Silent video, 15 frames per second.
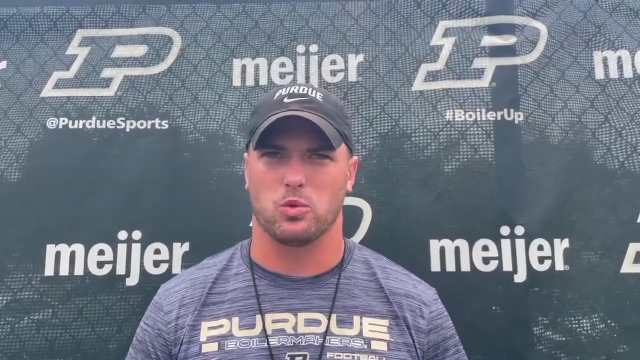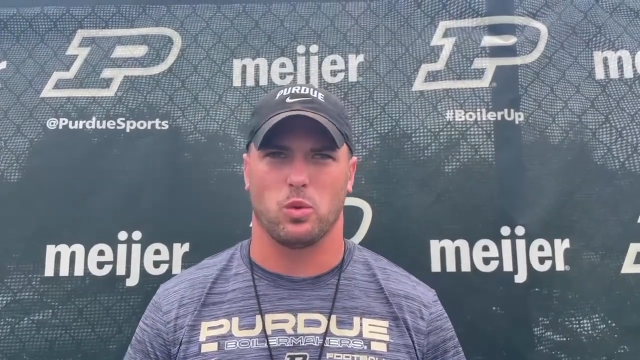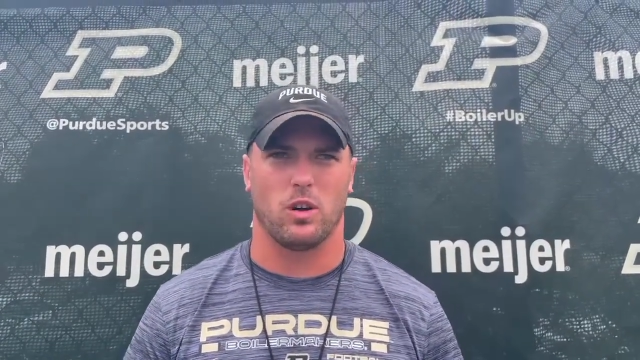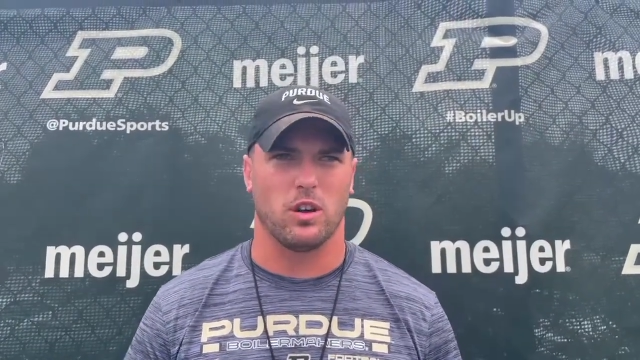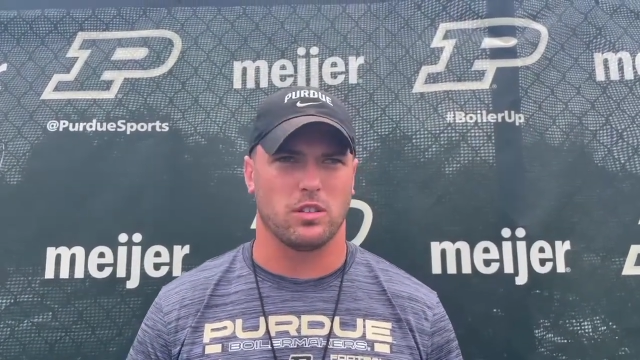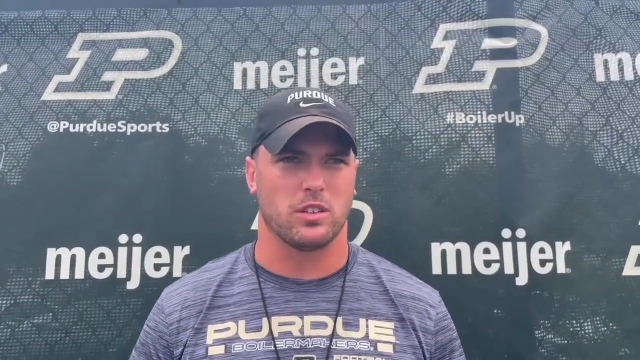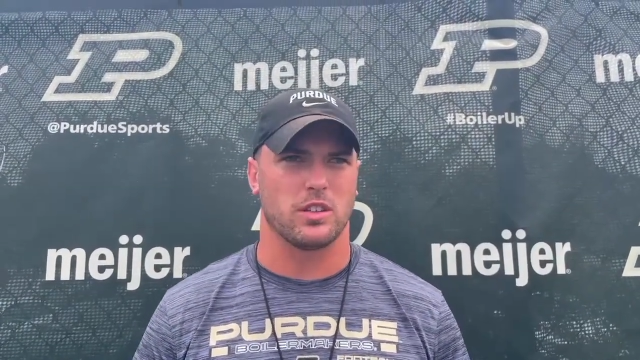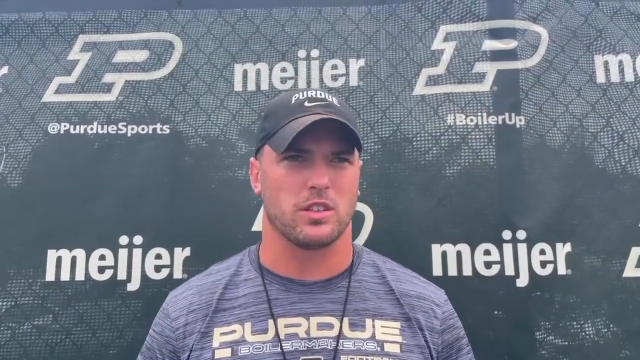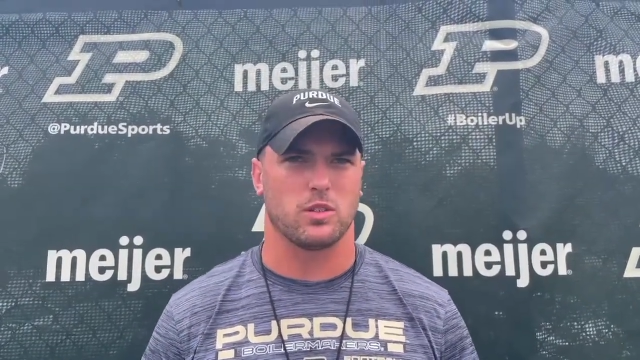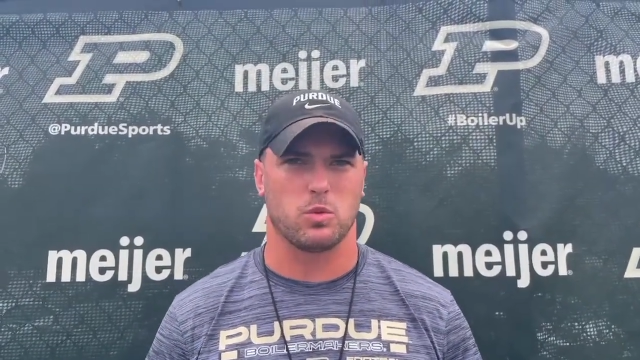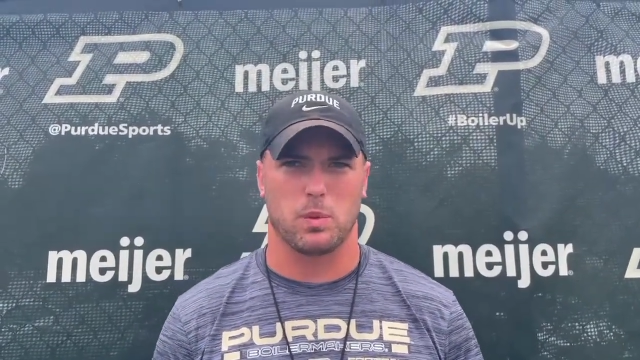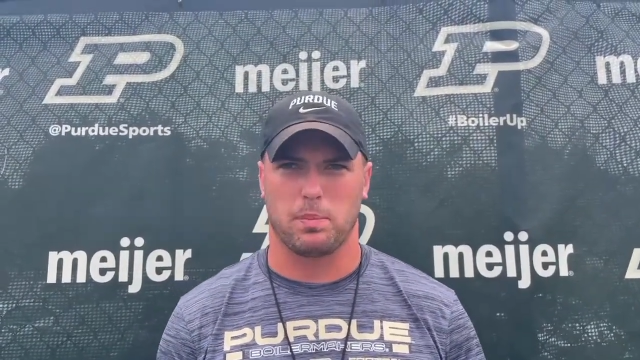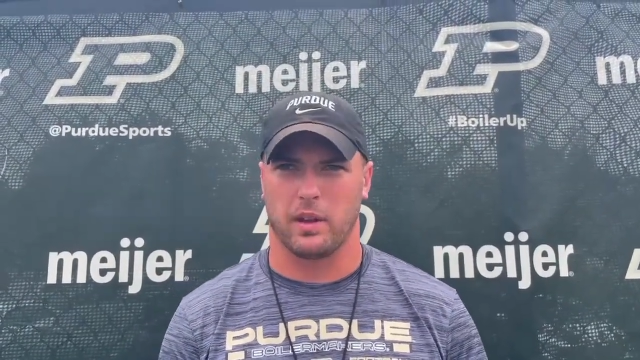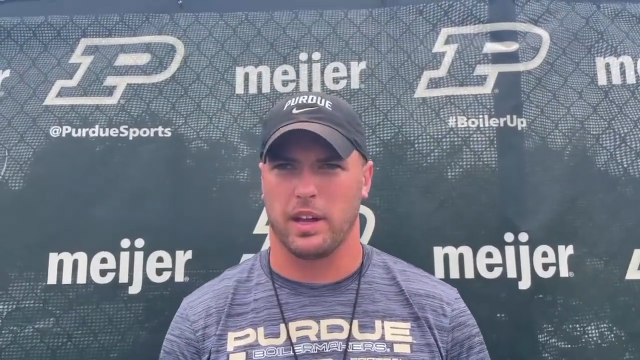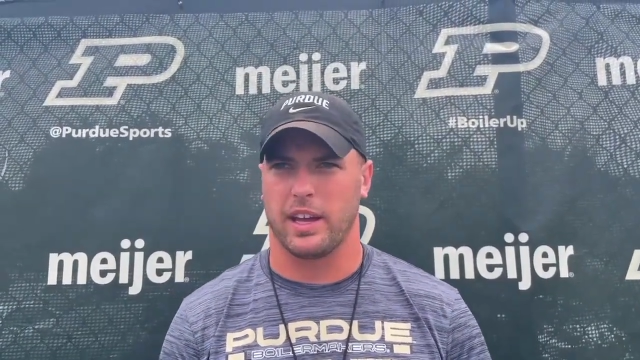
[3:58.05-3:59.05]
Walters is we
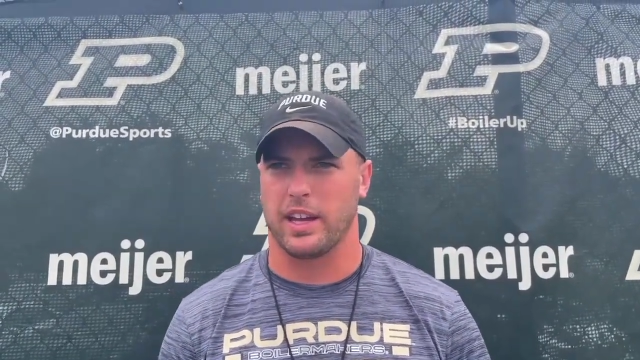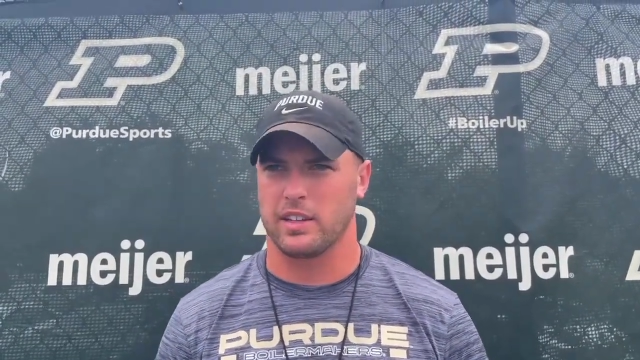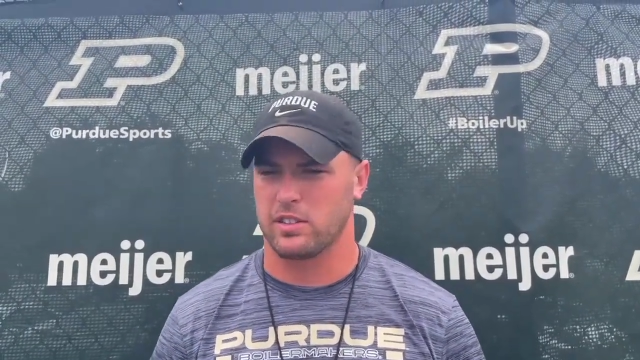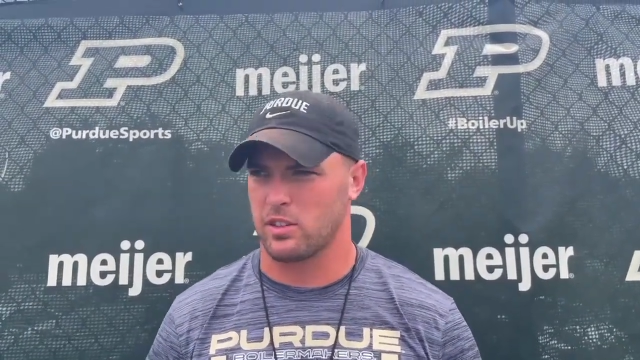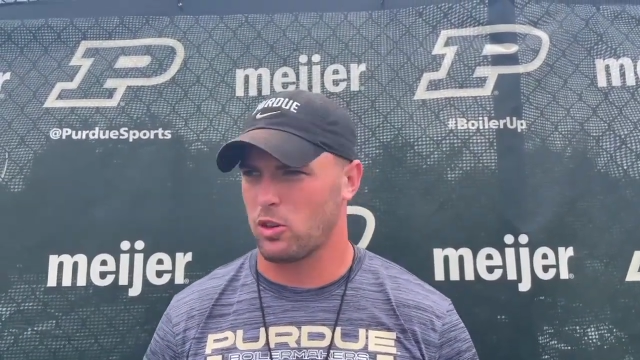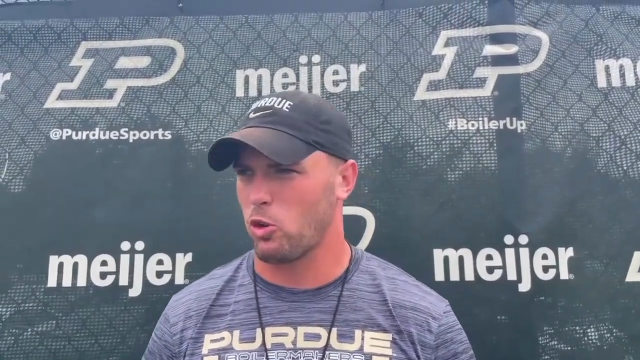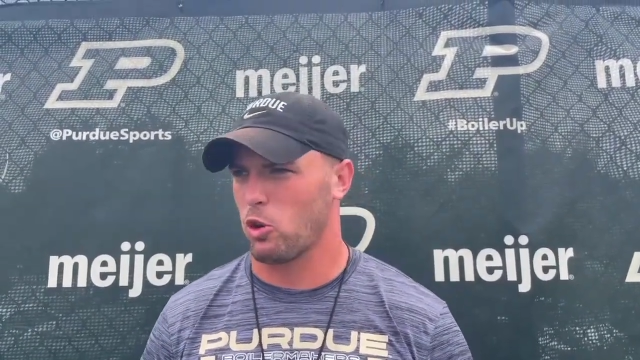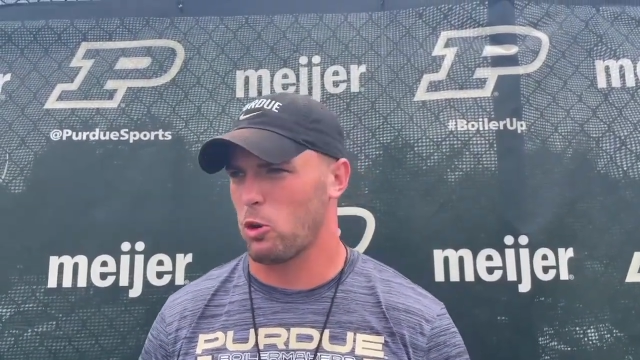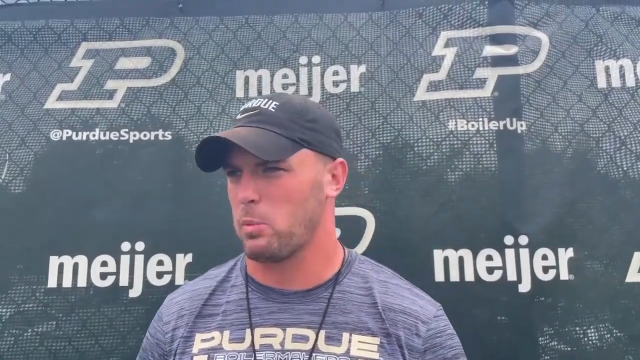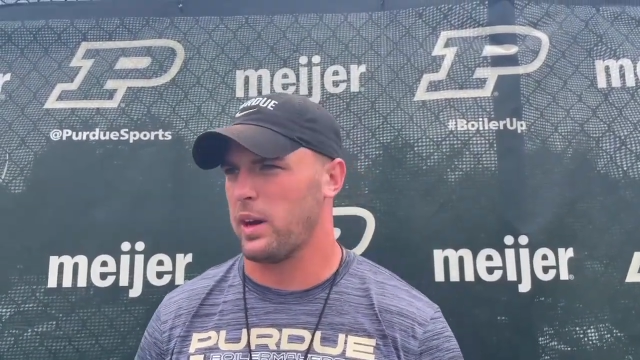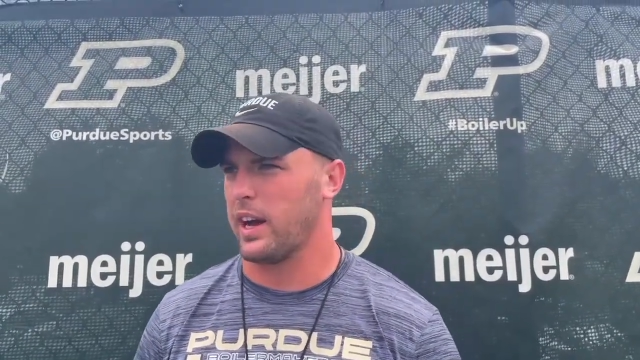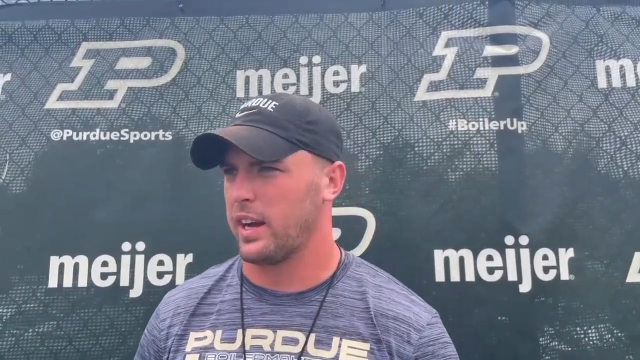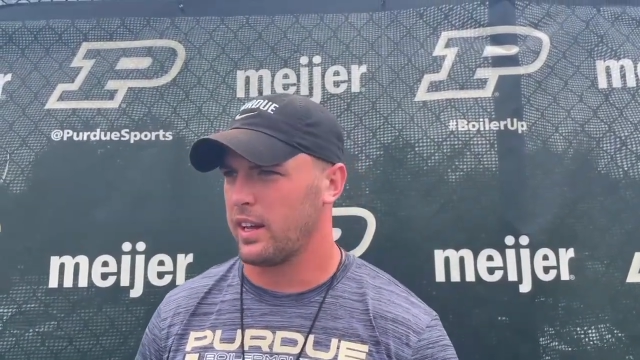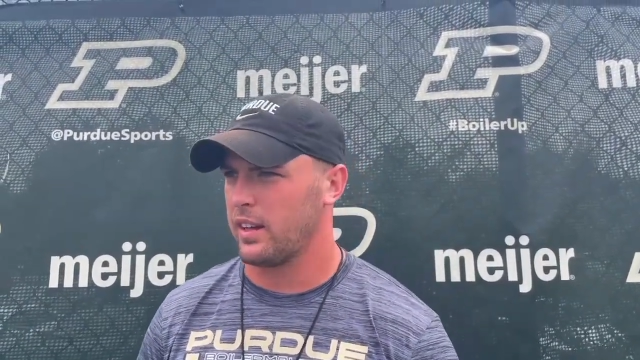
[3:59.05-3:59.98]
play against the quarterback.